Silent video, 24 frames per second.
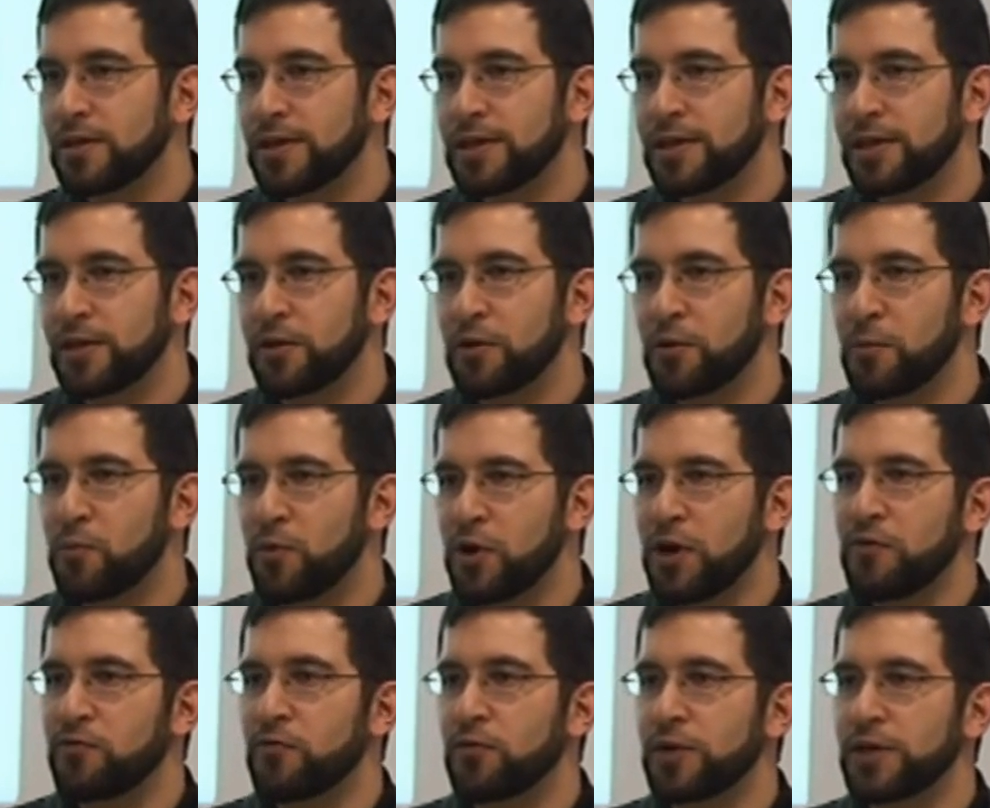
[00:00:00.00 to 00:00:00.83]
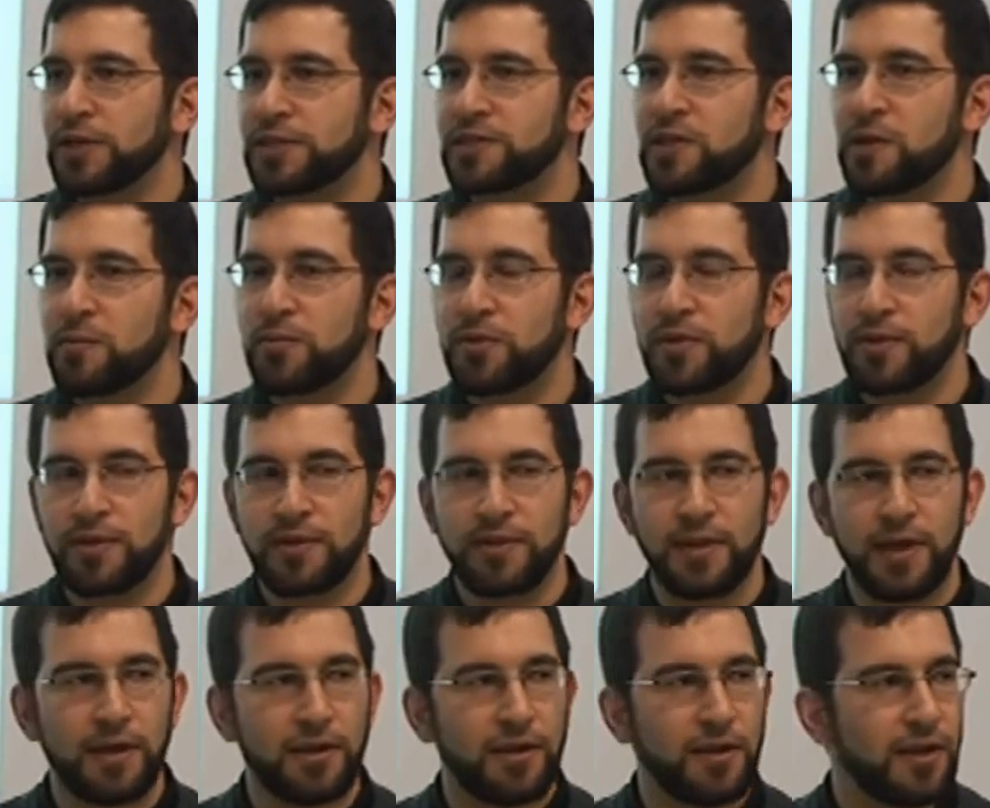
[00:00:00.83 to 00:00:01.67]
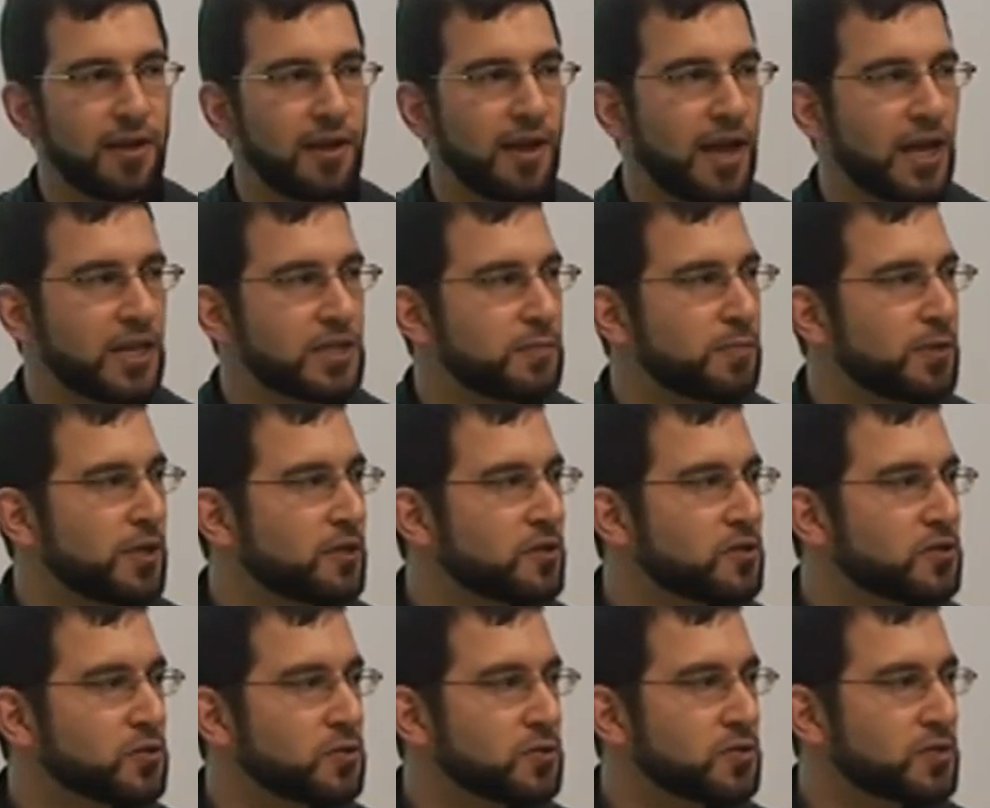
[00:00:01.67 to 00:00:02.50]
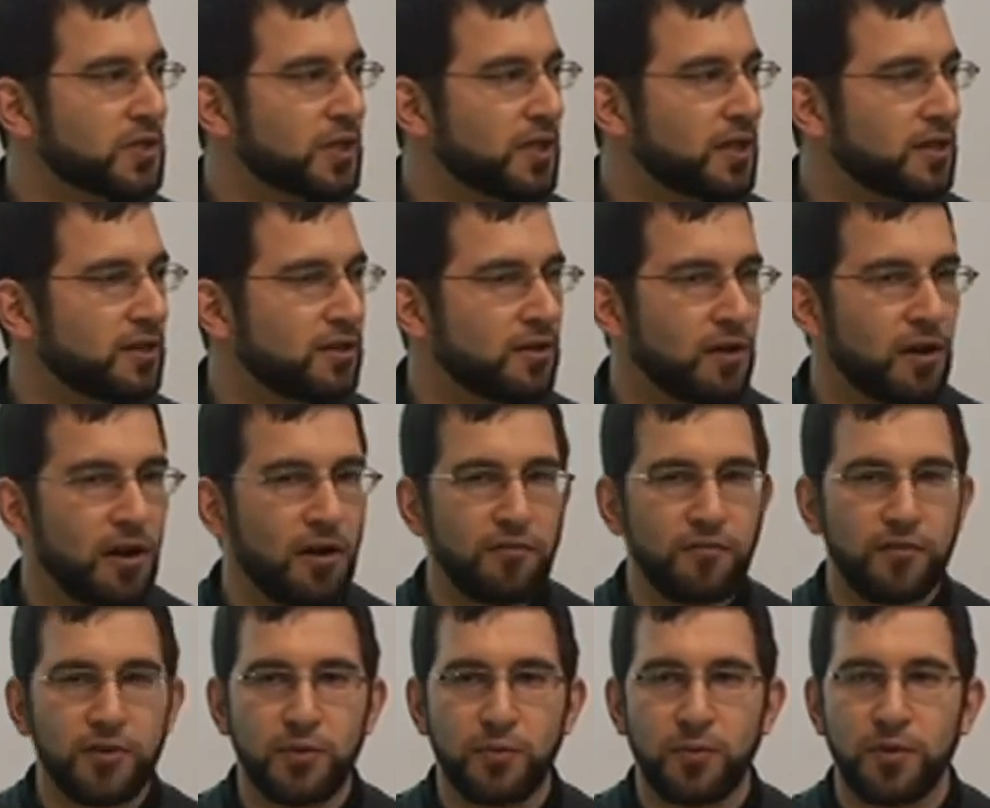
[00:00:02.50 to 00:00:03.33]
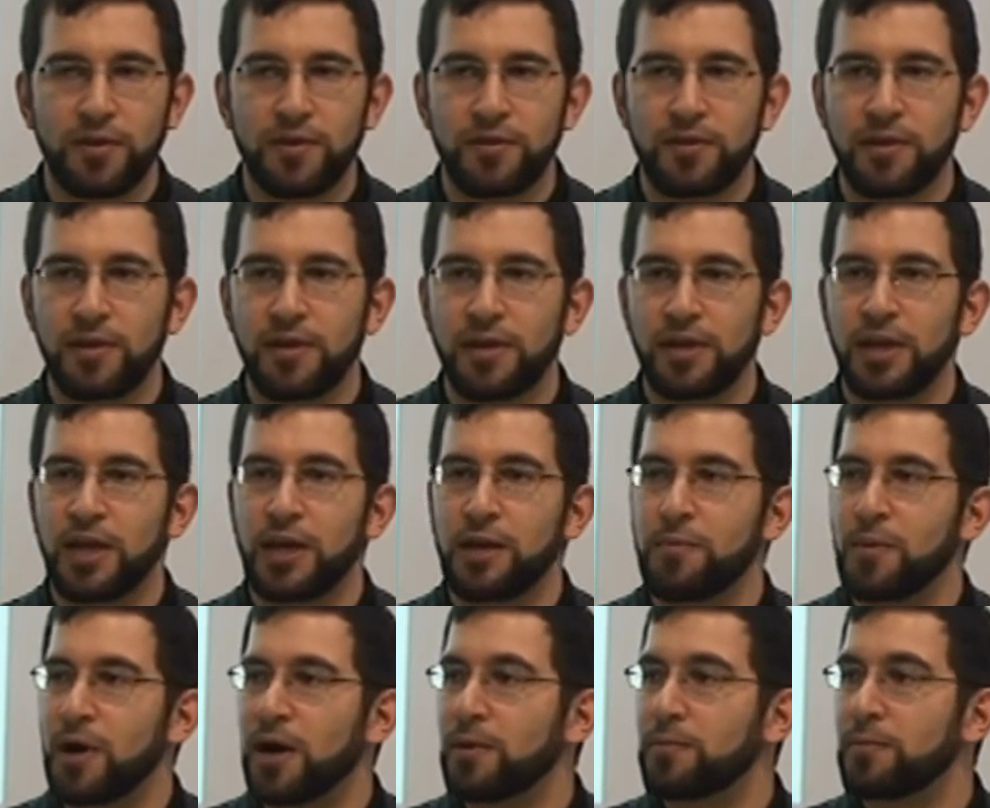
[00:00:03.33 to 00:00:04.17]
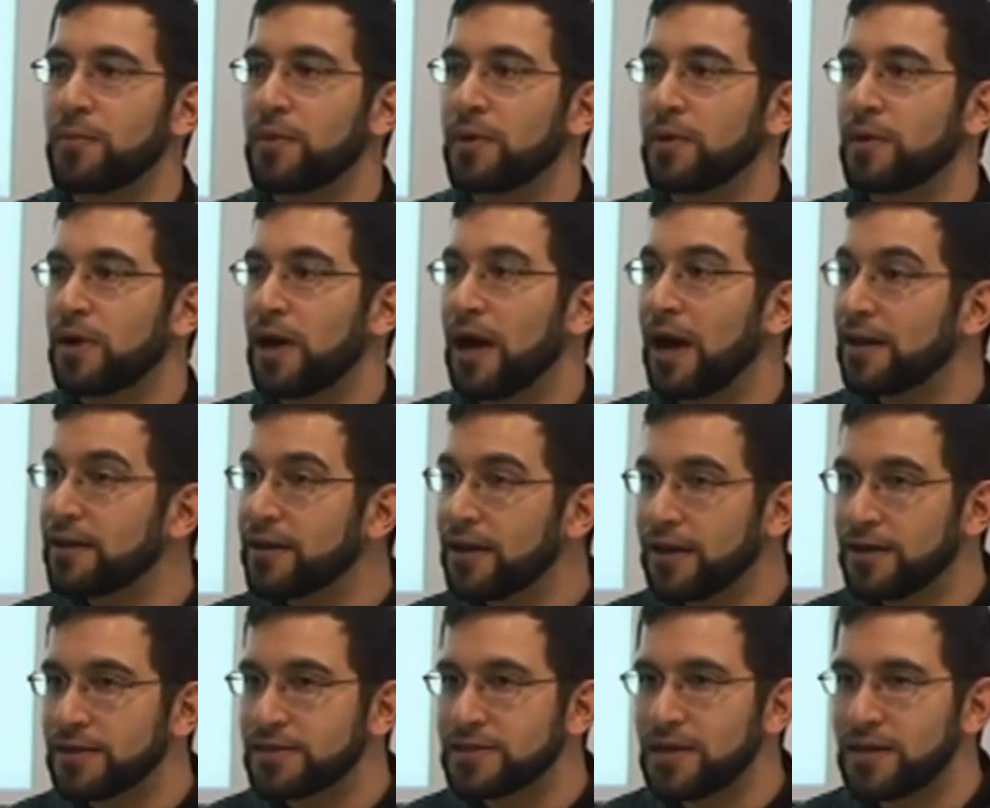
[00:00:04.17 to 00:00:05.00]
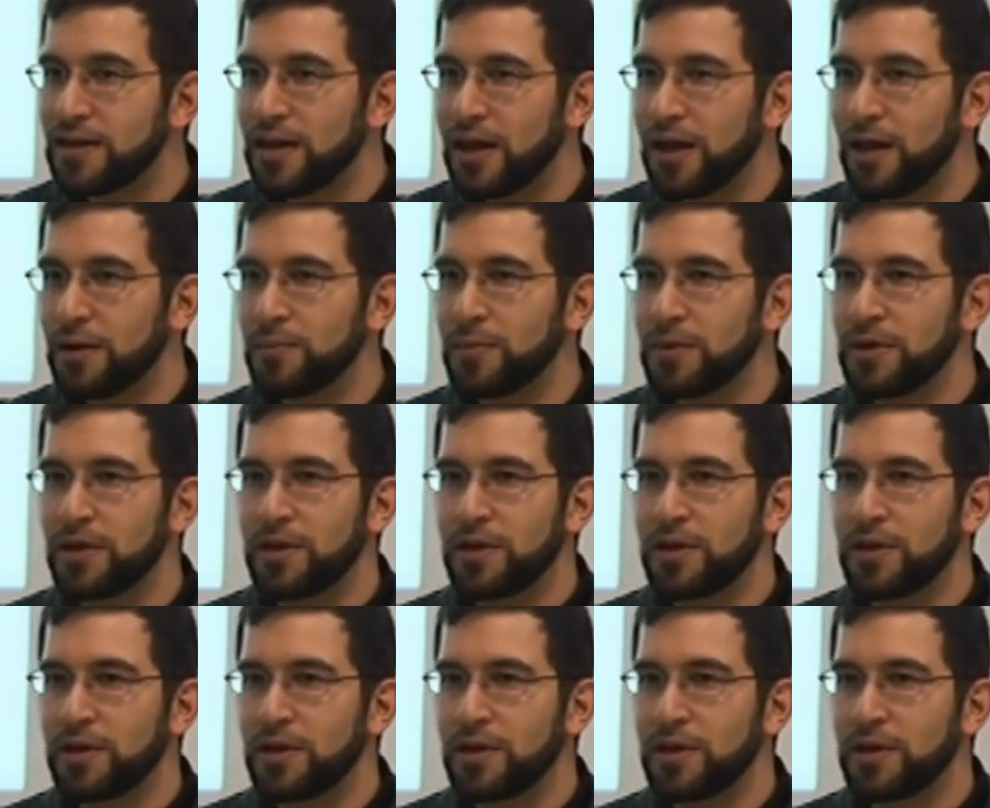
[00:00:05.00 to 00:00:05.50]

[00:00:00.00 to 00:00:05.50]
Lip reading: You know, bravery is something that has been associated often with Imam Ali alayhi salam,